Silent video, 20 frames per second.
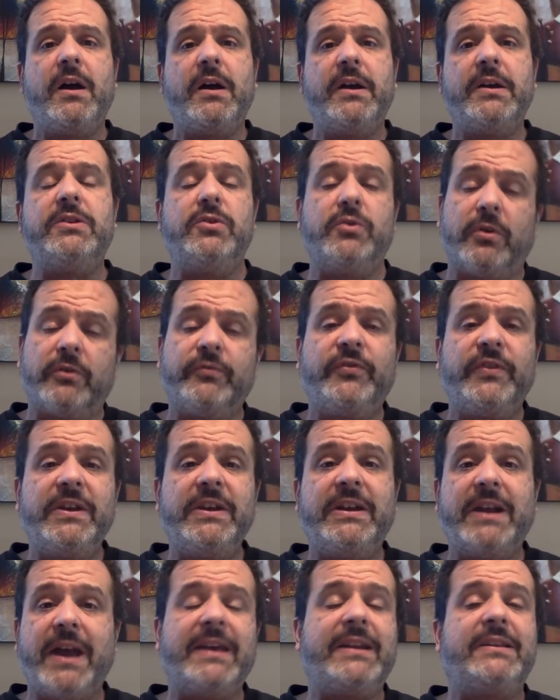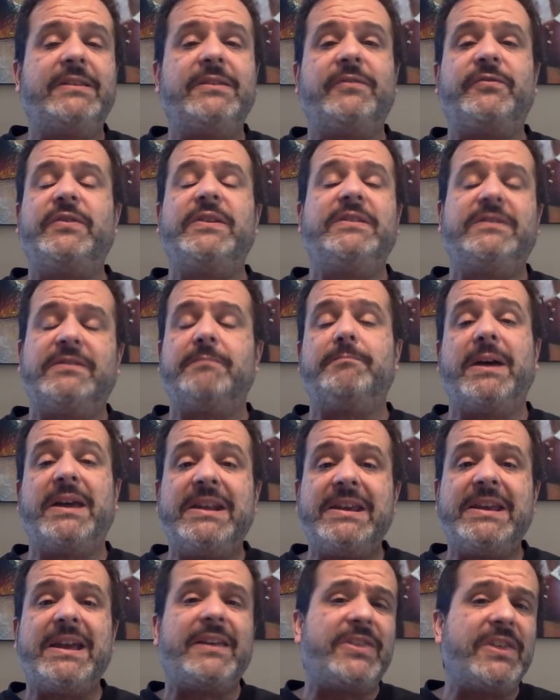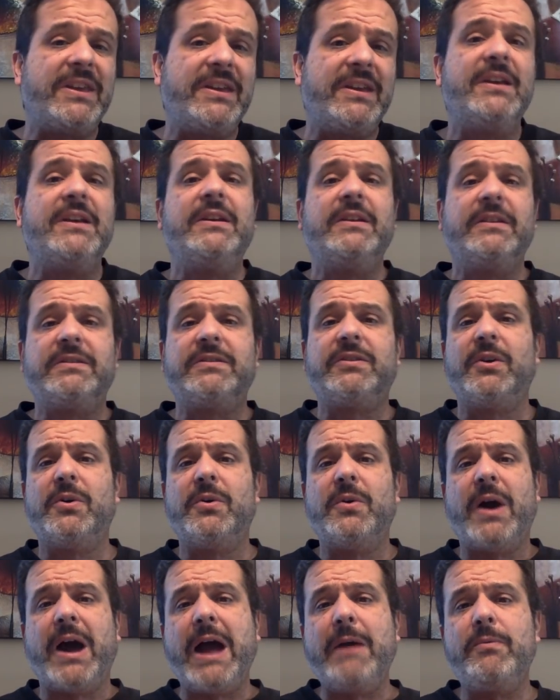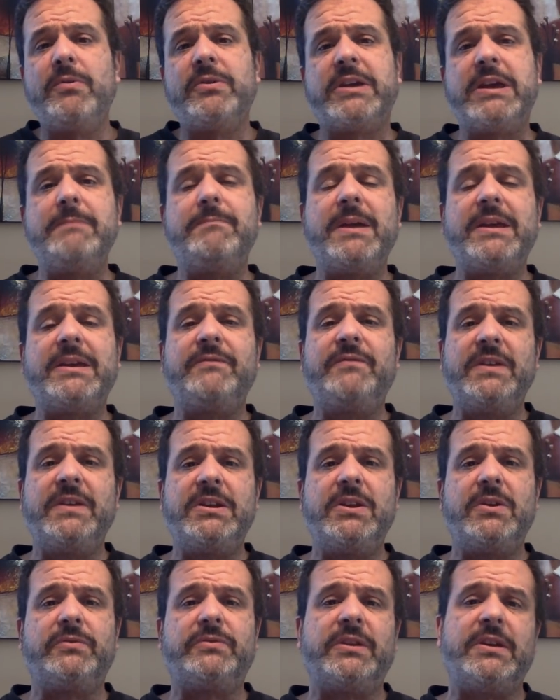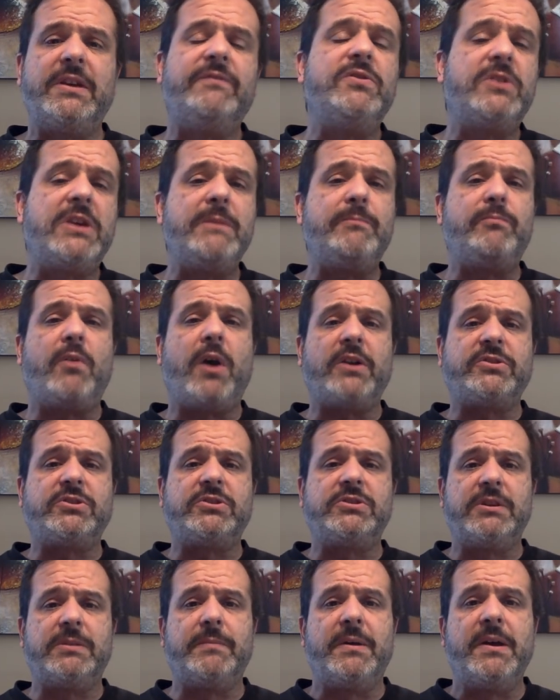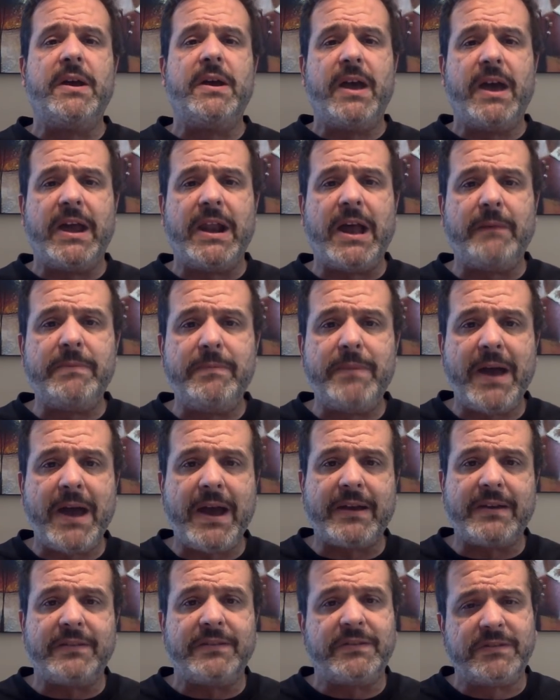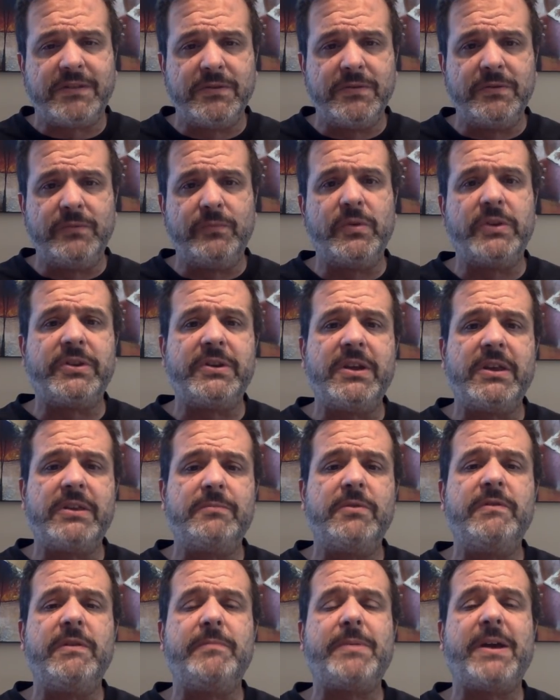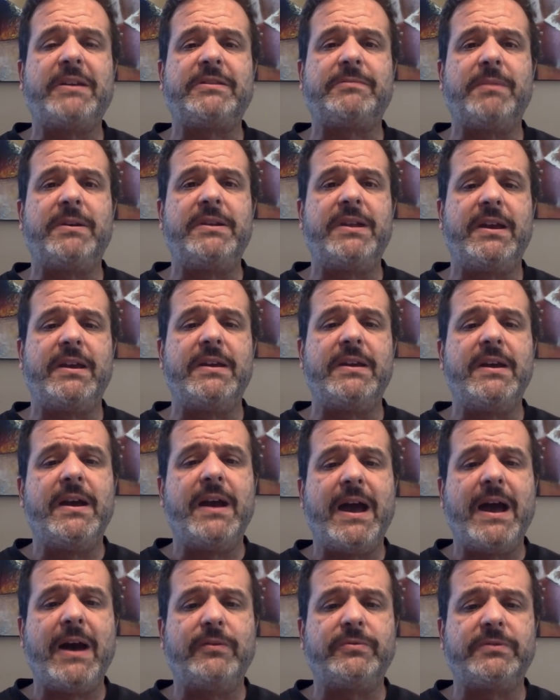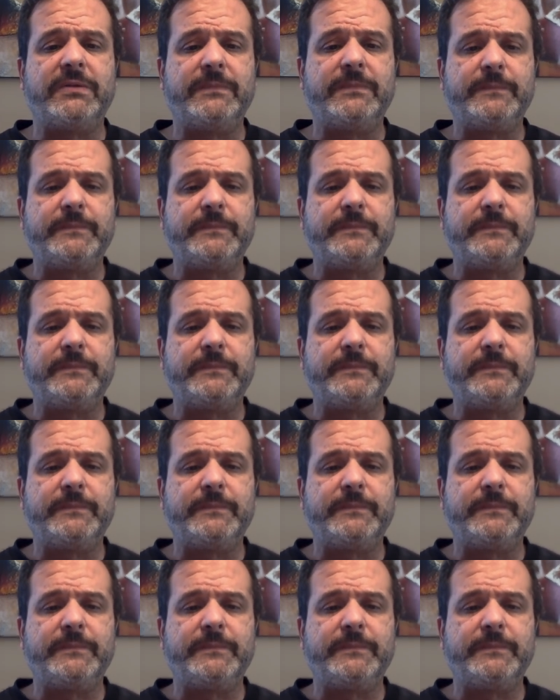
in your feed and in the feeds of many, I think. So I will keep making videos if you keep watching them. And I'll be back soon with another MoviePass Monday. Out.